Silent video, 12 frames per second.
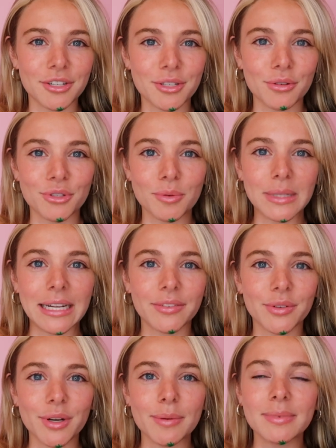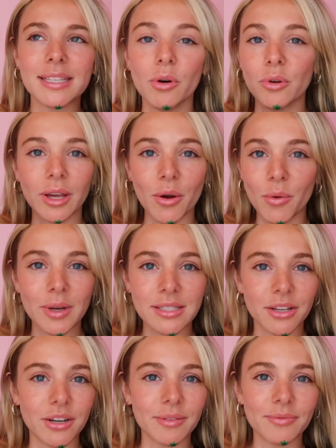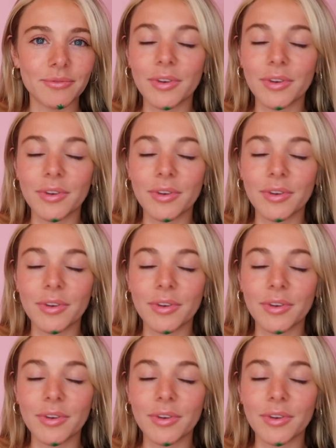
social platforms or like always on our